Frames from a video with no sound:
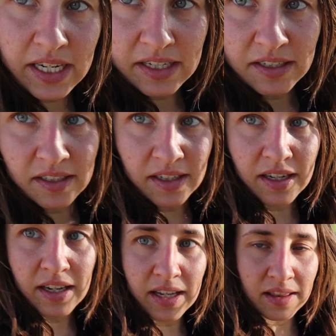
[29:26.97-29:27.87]
here
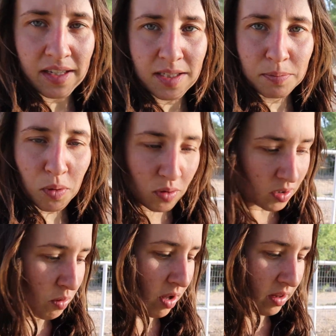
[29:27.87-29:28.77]
in this
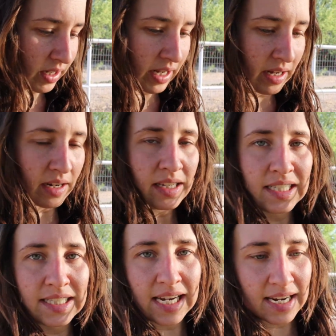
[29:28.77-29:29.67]
poor quality,
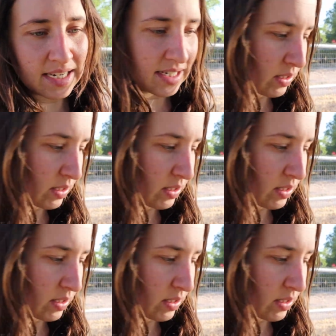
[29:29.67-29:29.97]
sandy